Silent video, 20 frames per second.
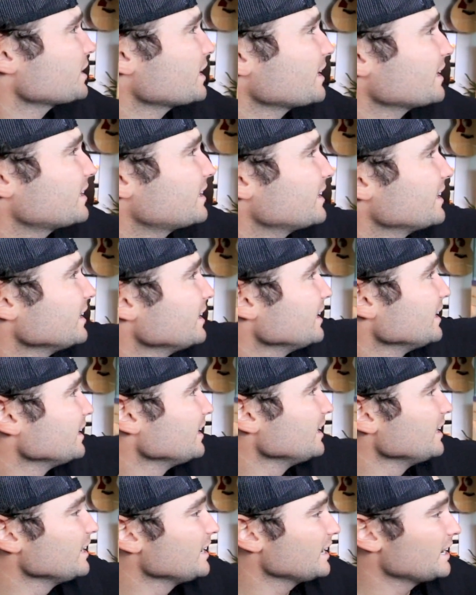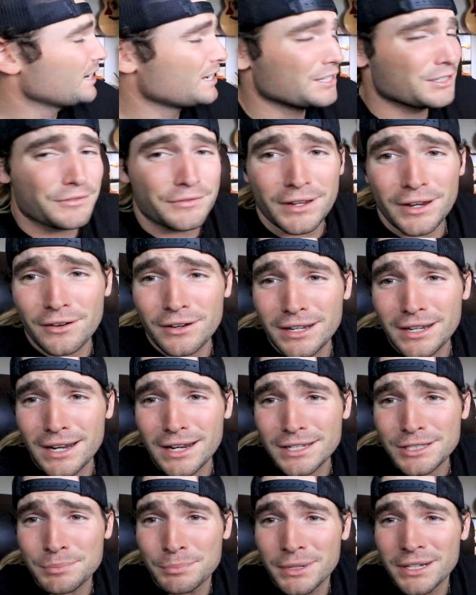tank. It is very
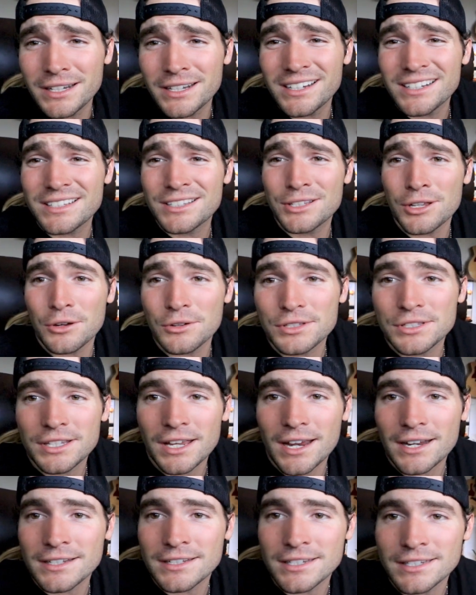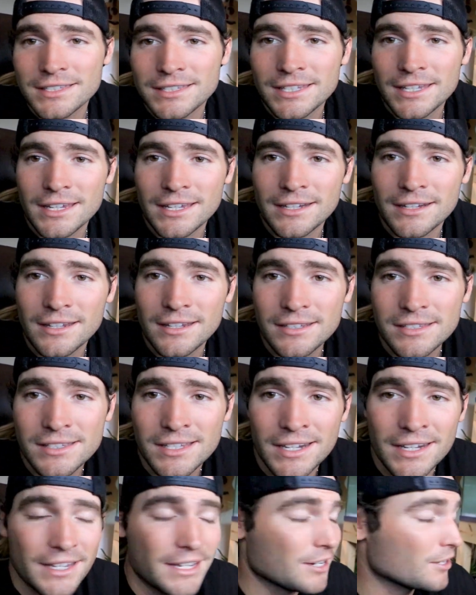nice, but it is so sad to see it
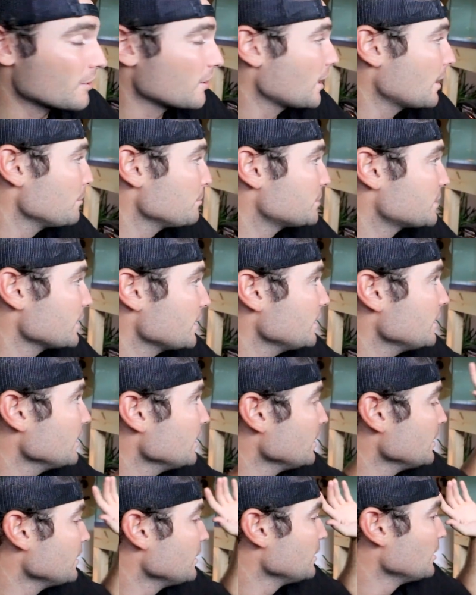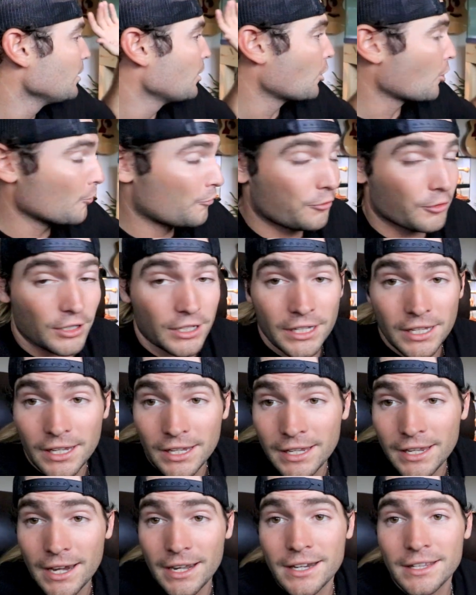sitting here empty.
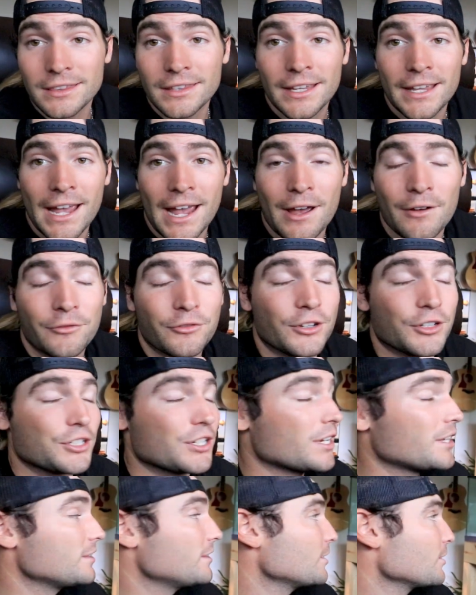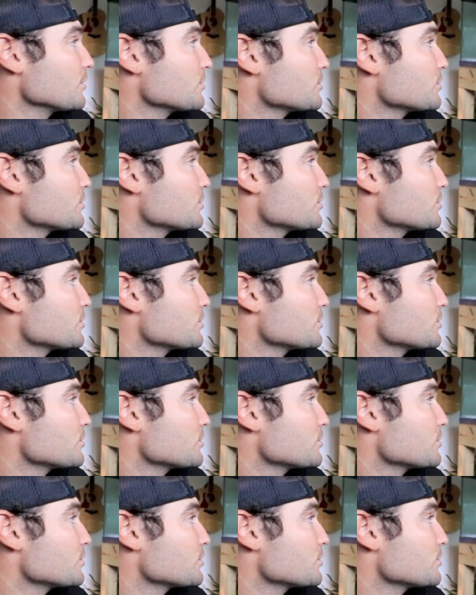Hopefully getting the catfish in there